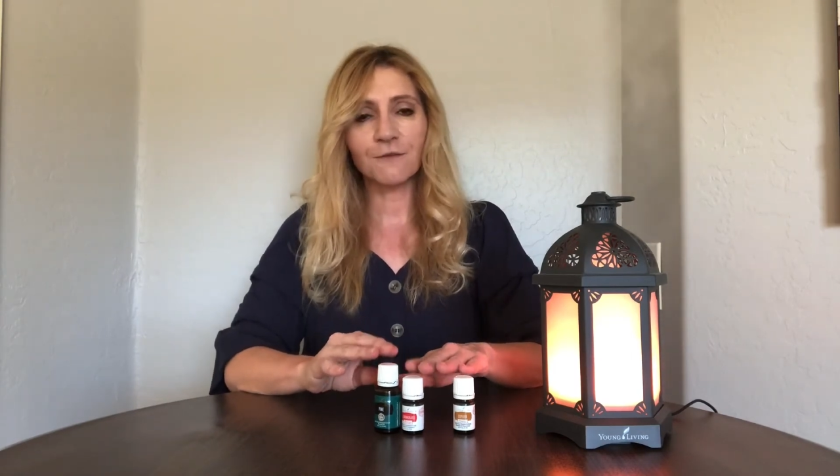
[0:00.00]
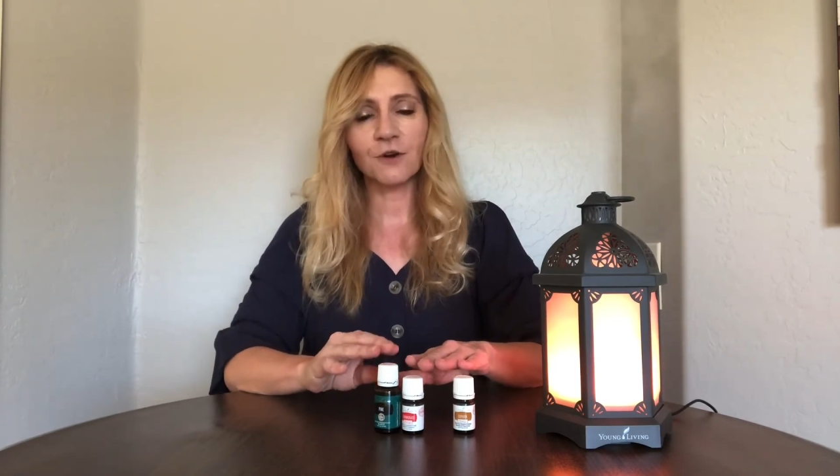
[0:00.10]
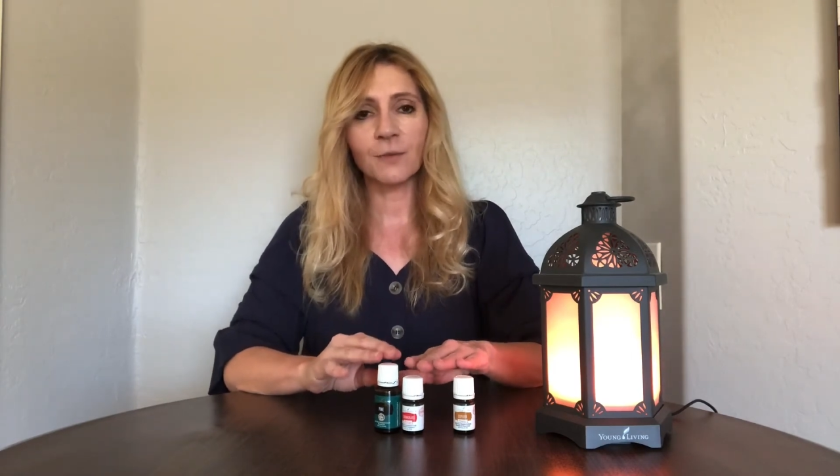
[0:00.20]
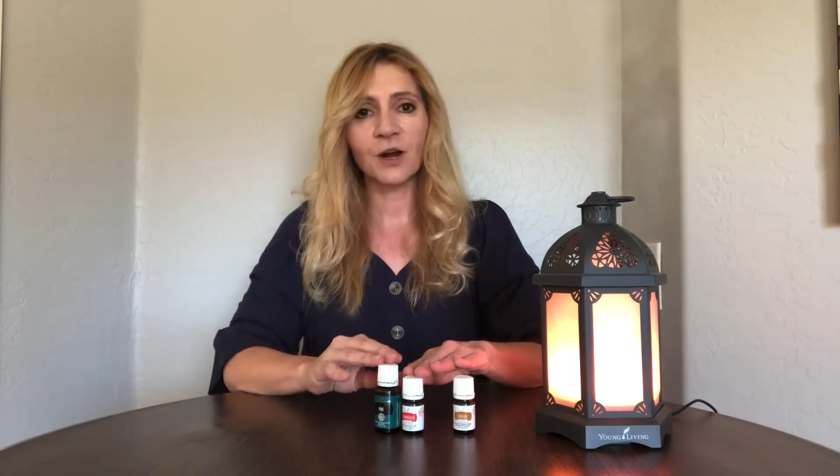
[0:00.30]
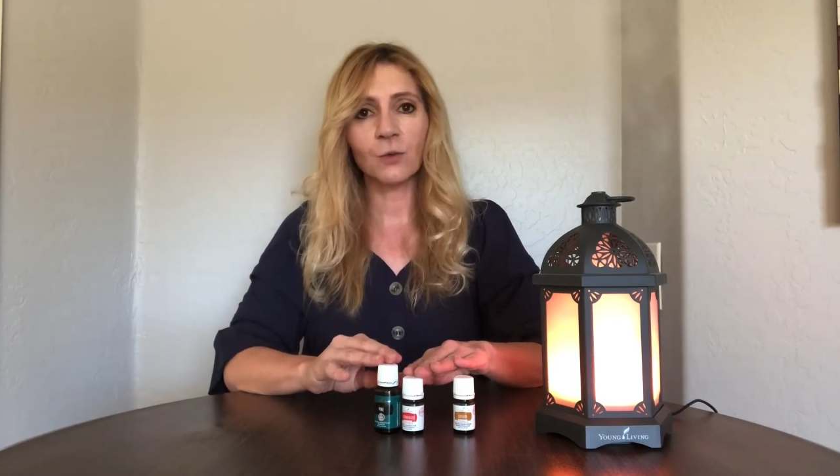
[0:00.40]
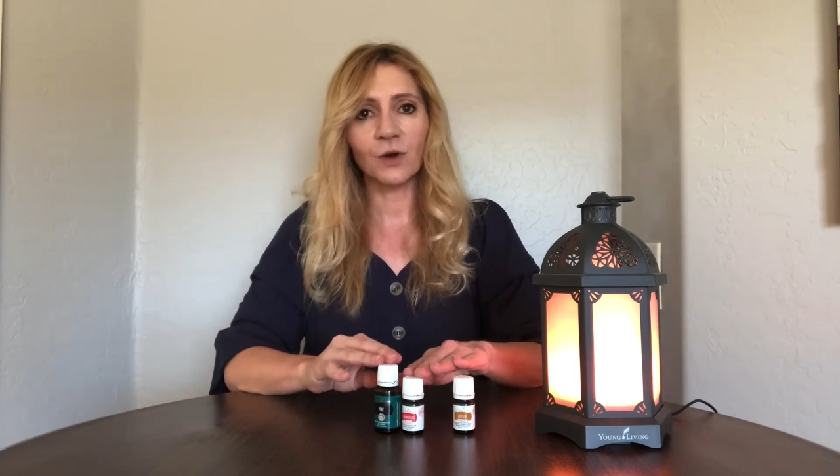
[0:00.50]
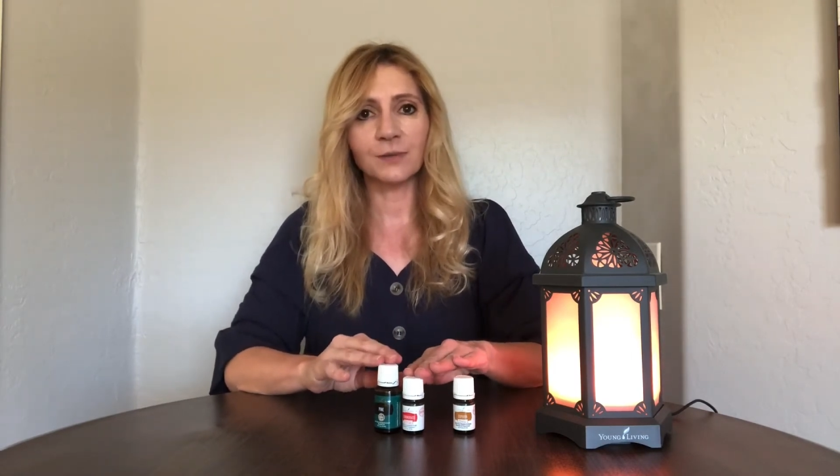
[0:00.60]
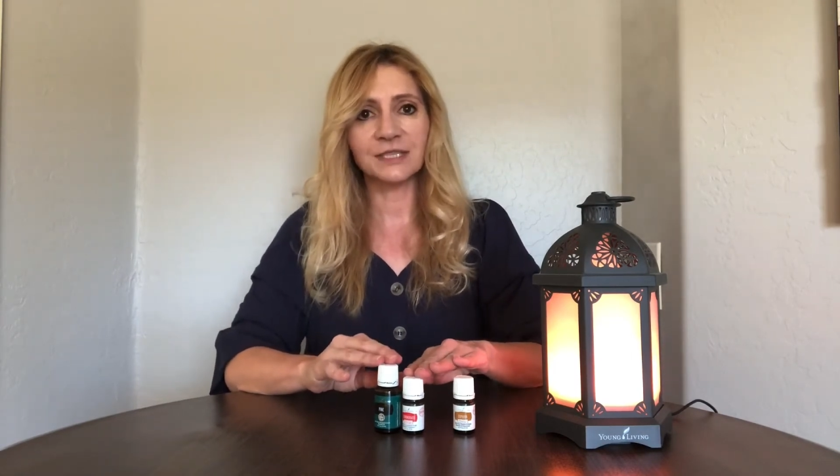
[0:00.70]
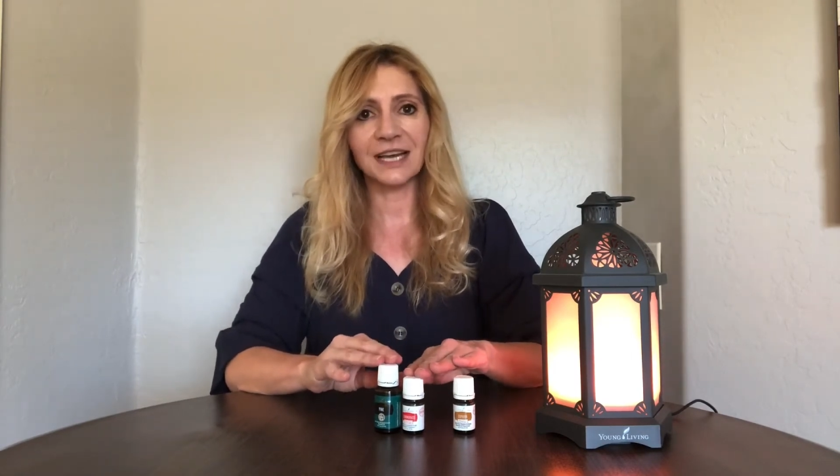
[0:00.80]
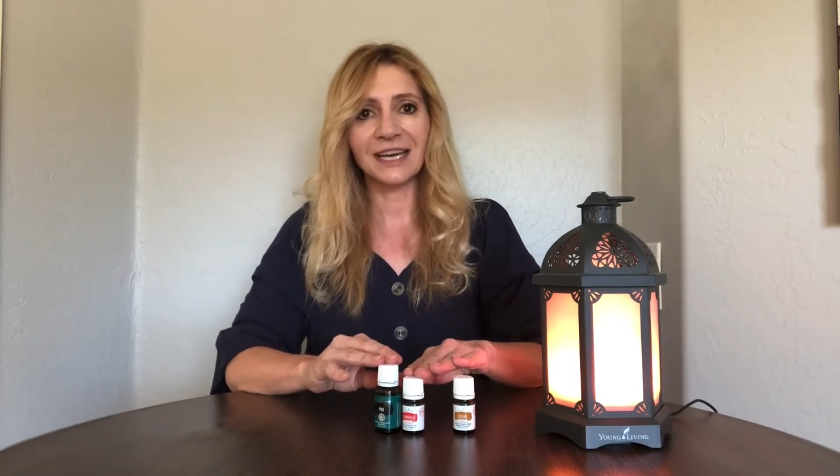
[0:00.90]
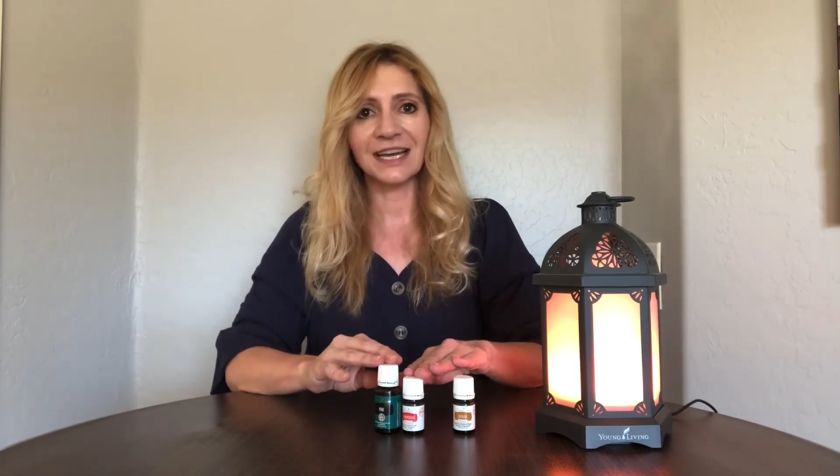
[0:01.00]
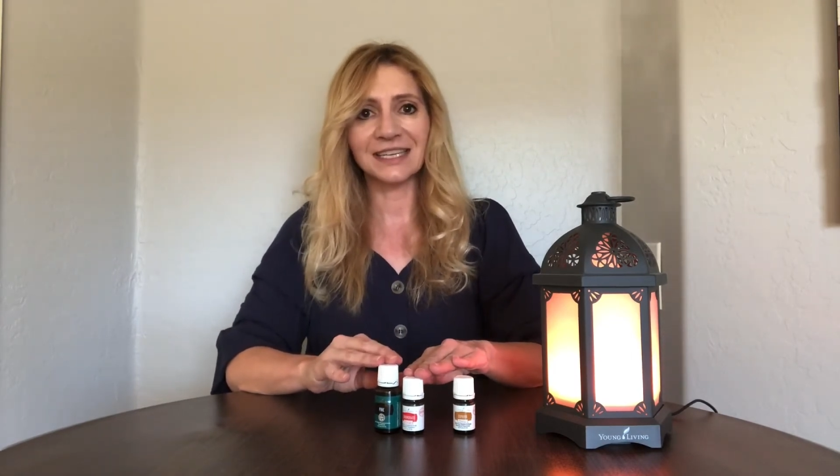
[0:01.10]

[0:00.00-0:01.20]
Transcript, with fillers: from our website at